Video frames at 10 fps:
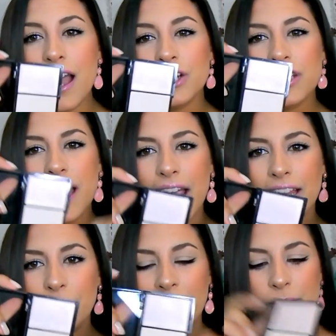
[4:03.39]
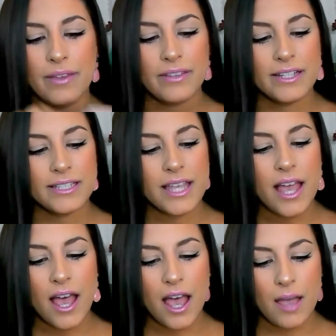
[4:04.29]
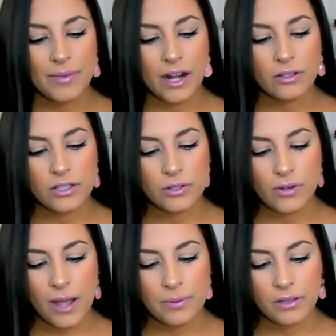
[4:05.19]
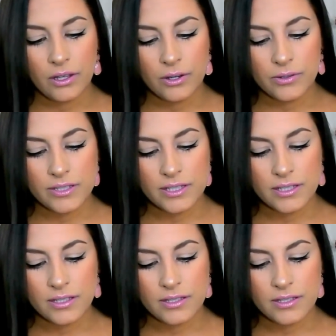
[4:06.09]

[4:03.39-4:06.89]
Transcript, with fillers: Just highly recommend this, um, and I'll do up close